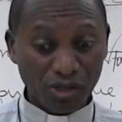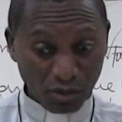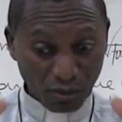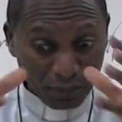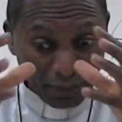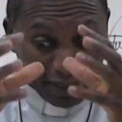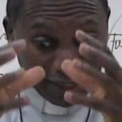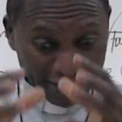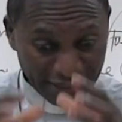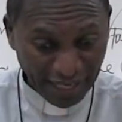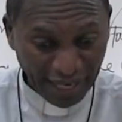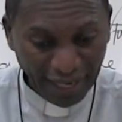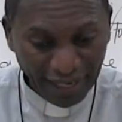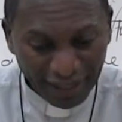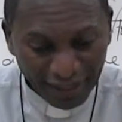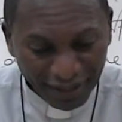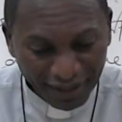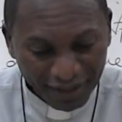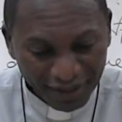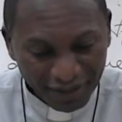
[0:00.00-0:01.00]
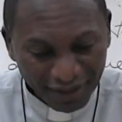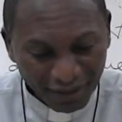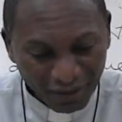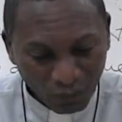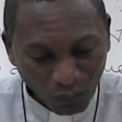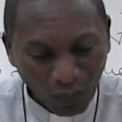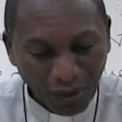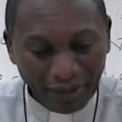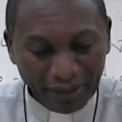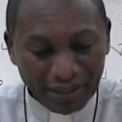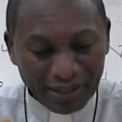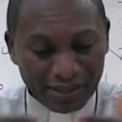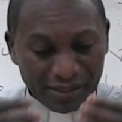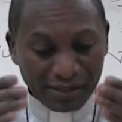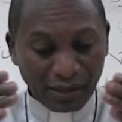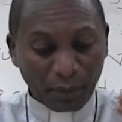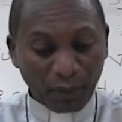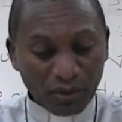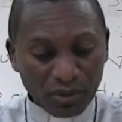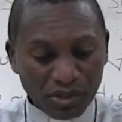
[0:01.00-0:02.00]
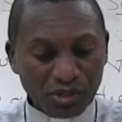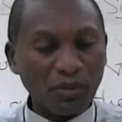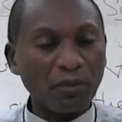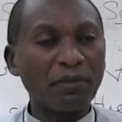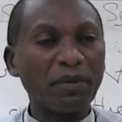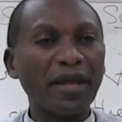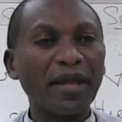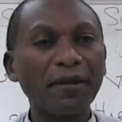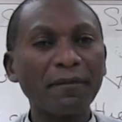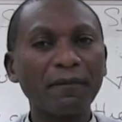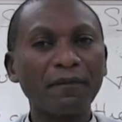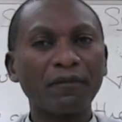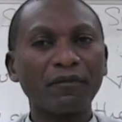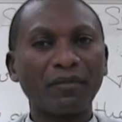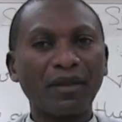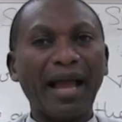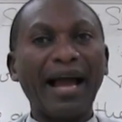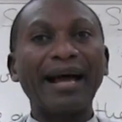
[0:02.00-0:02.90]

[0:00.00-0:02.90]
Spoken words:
to maintain what it's supposed to be